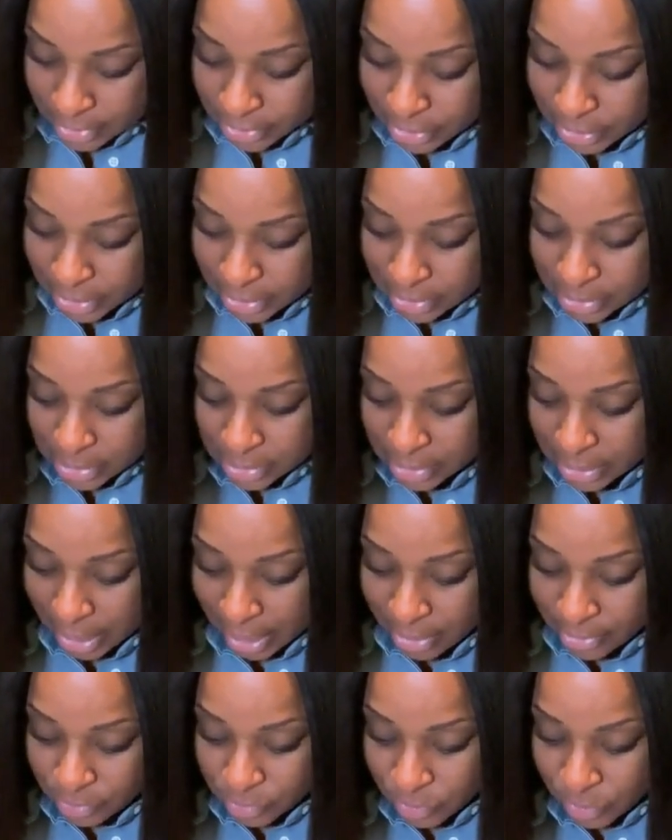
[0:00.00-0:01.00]
Jesus
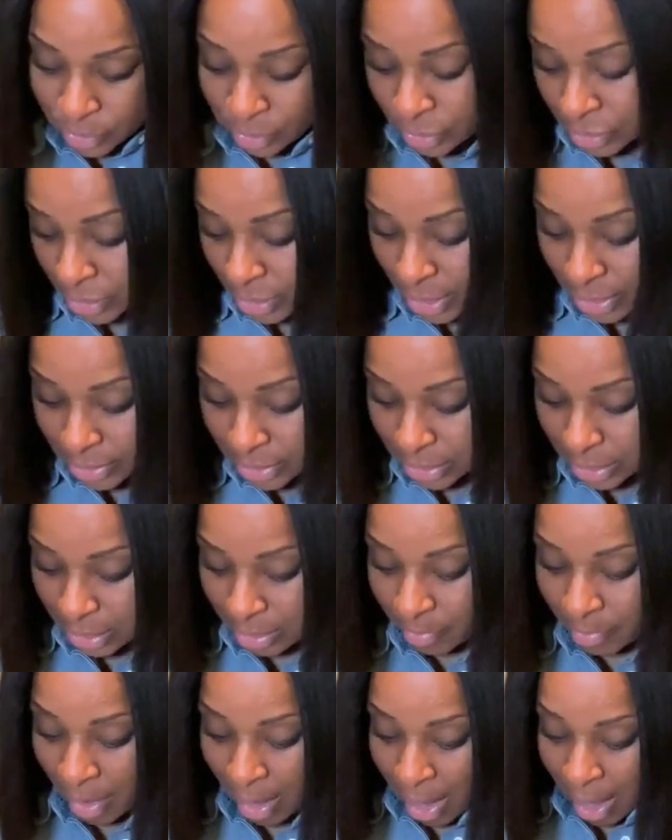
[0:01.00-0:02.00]
answered and said to
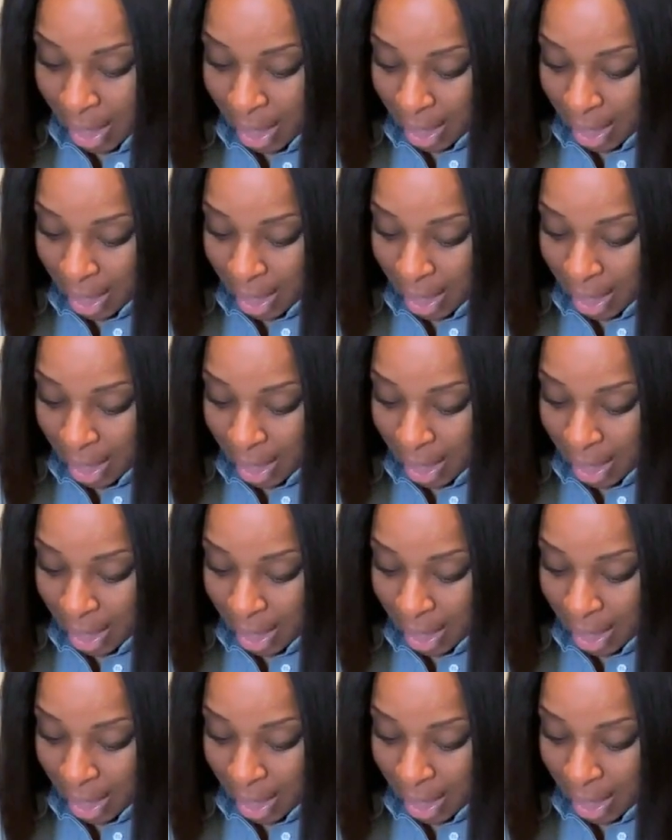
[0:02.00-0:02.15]
them,